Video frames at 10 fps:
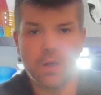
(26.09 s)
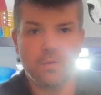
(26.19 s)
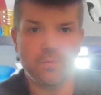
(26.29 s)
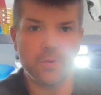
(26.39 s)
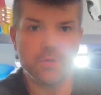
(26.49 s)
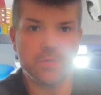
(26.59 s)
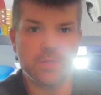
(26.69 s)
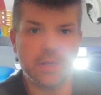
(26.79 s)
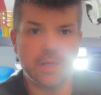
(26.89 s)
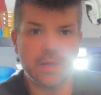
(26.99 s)
First
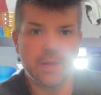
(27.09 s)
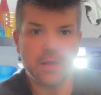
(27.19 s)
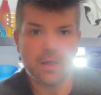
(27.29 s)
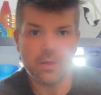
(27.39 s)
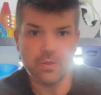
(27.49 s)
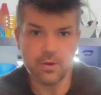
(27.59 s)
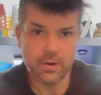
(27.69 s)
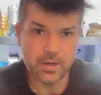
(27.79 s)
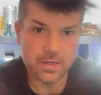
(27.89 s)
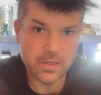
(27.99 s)
thing, there
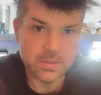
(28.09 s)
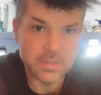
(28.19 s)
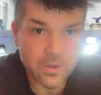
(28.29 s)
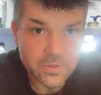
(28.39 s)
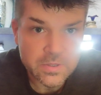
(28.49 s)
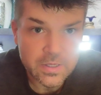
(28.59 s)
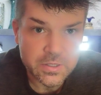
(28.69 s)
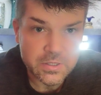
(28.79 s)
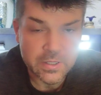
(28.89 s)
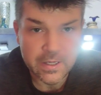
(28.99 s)
is no such
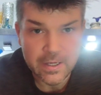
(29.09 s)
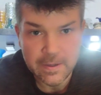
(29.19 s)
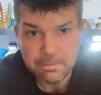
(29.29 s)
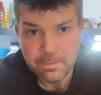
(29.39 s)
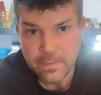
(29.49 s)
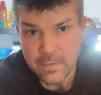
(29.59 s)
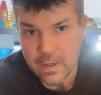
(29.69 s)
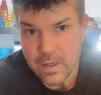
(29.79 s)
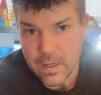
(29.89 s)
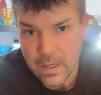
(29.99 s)
thing
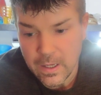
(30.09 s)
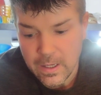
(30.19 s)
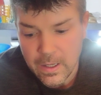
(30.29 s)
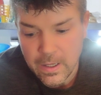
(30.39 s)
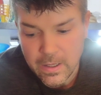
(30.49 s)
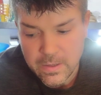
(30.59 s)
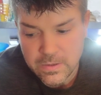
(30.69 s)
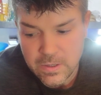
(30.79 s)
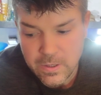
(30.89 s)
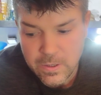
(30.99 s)
as
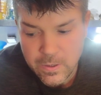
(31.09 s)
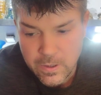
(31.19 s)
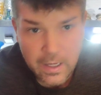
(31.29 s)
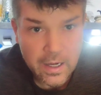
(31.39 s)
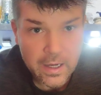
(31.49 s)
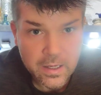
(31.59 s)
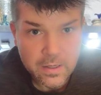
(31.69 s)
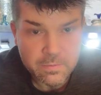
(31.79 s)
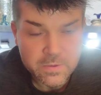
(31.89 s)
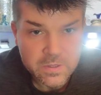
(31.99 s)

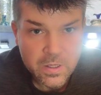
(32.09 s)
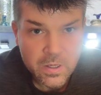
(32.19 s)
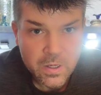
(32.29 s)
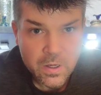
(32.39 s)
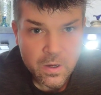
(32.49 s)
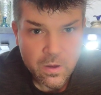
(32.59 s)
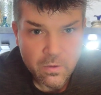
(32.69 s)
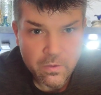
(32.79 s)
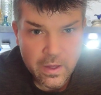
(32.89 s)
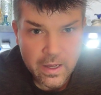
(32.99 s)
items
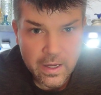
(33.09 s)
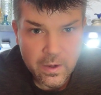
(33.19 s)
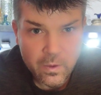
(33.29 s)
that